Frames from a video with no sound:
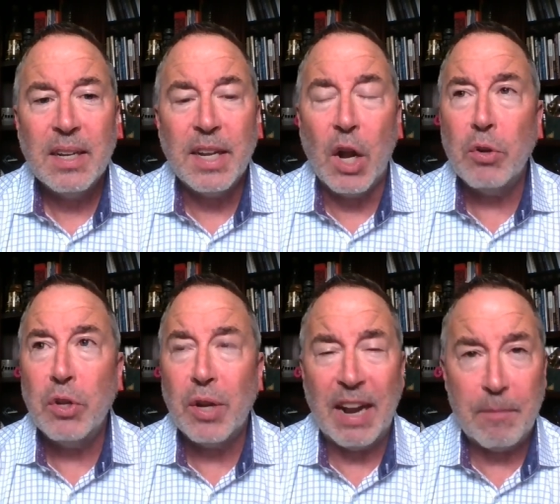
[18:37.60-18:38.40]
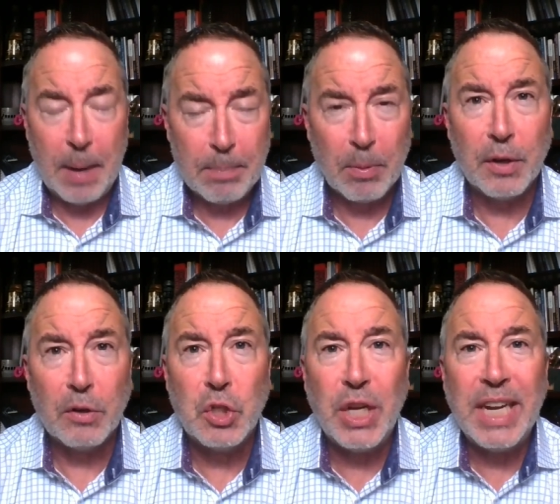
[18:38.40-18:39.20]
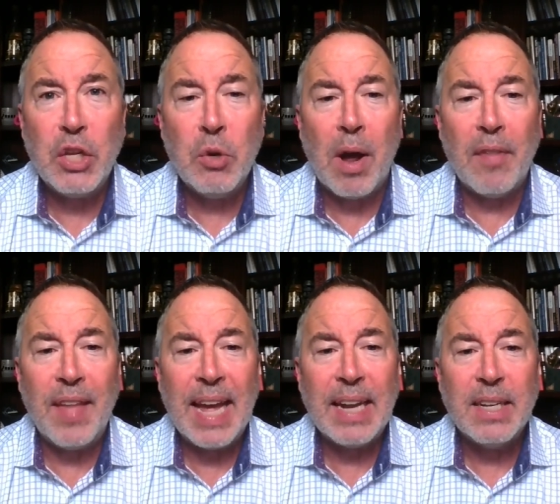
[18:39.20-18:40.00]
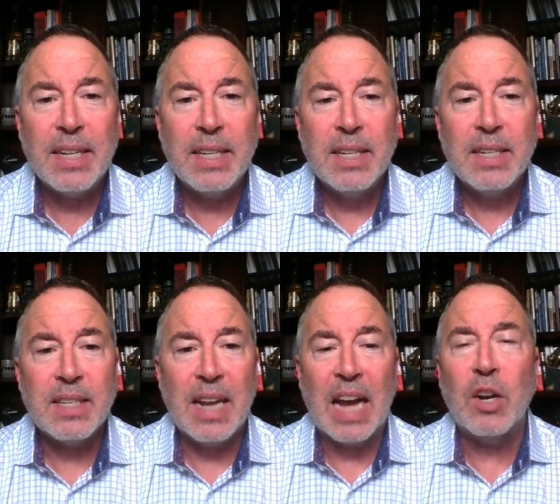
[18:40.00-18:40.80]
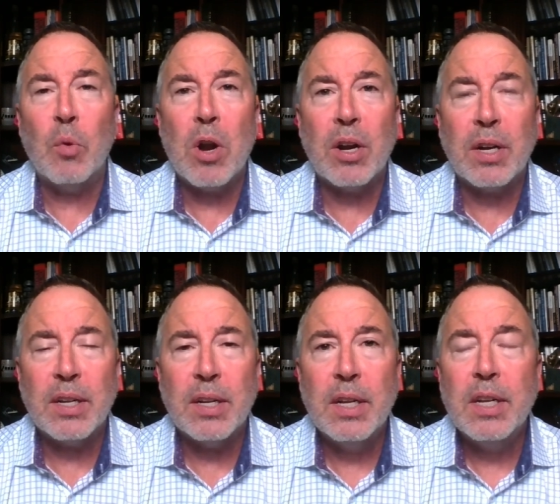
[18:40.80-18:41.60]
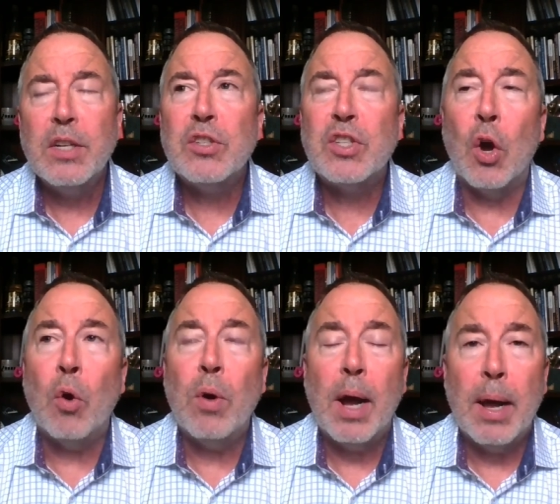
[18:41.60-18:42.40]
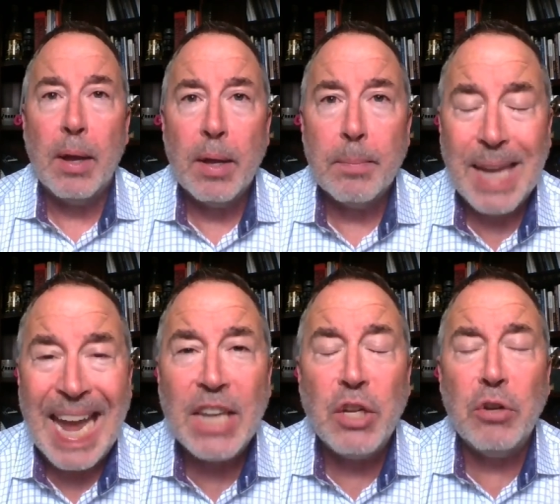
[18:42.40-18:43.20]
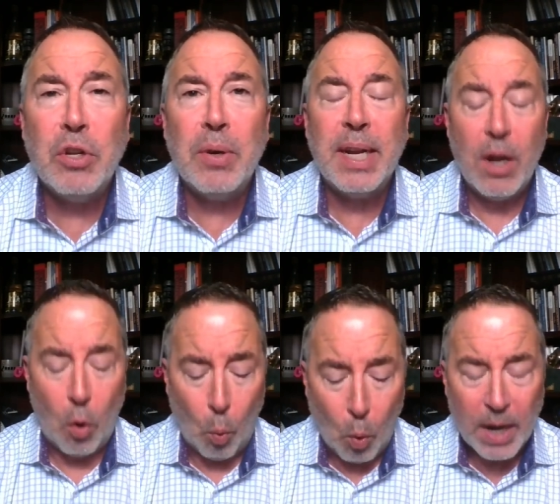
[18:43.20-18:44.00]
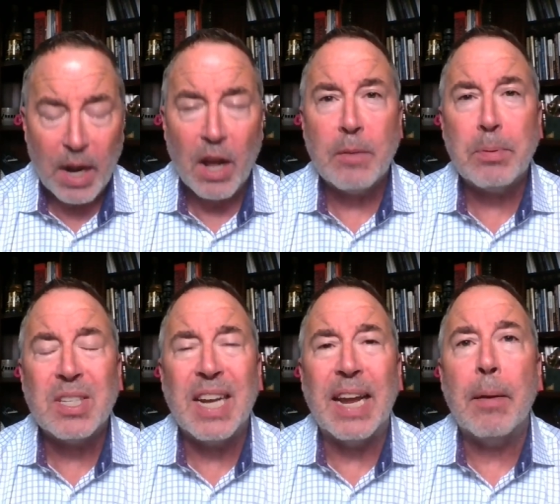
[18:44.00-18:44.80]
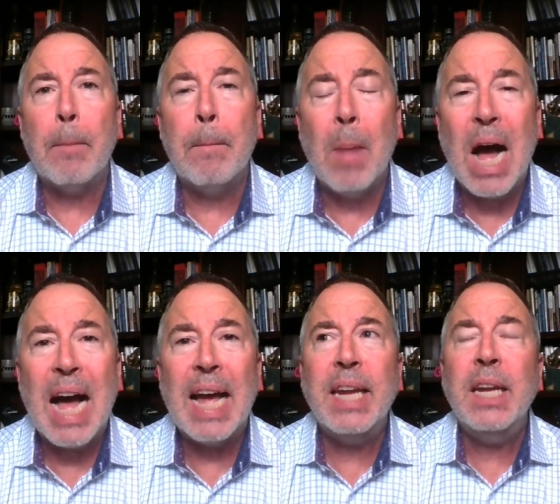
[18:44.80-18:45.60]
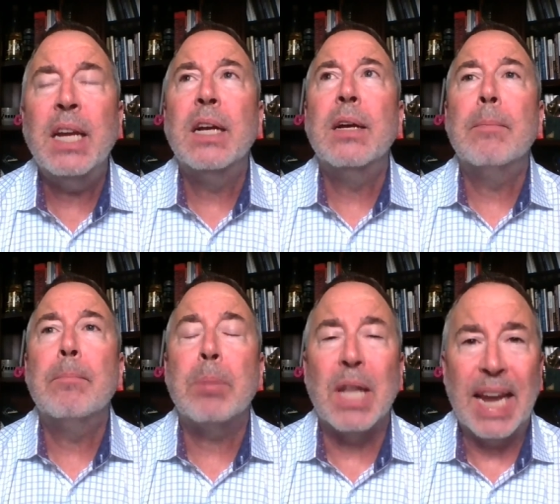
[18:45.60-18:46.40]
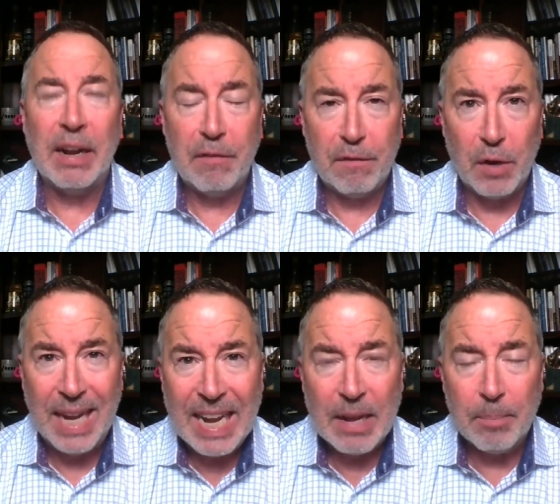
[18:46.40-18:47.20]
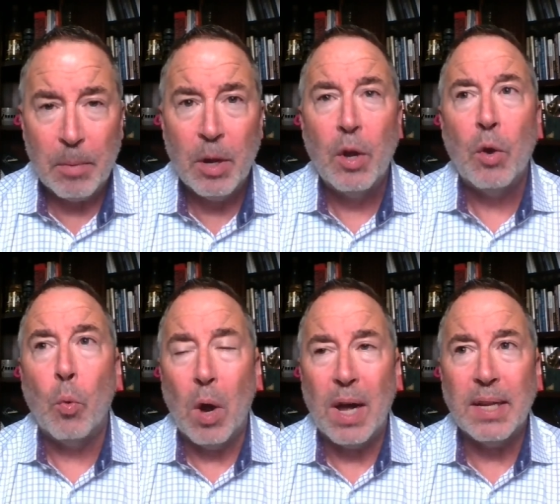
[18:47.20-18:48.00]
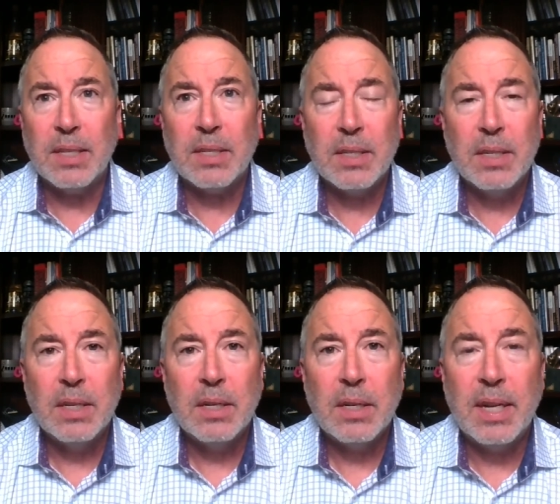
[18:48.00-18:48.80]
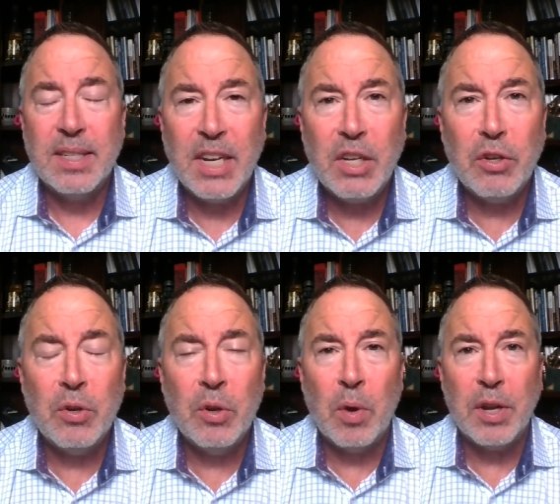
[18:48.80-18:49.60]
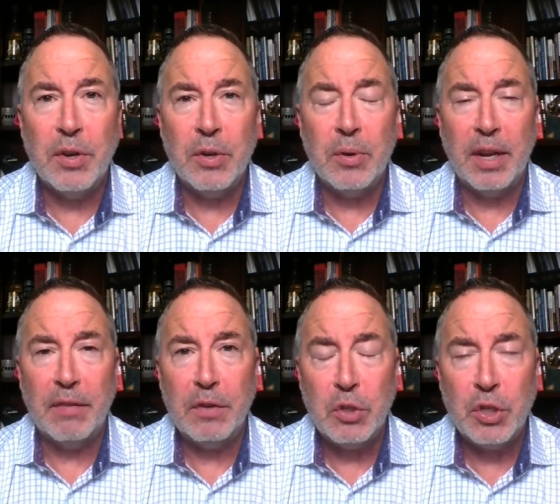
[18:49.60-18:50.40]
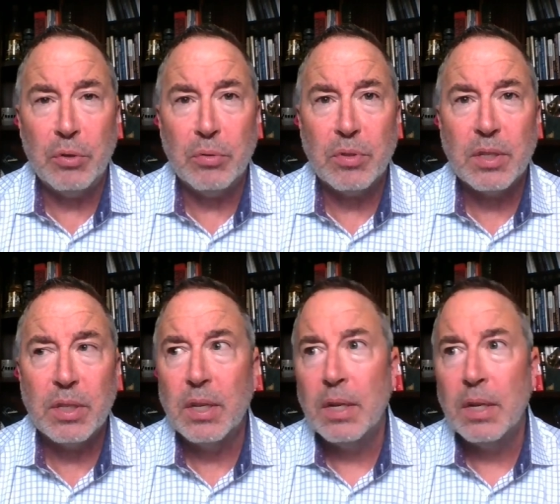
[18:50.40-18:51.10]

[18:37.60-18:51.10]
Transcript: You know, you're going to have people that'll cheat you on that. It's not going to work. So, can you do it? 100%. My plan for him was continue doing what you're doing if you choose.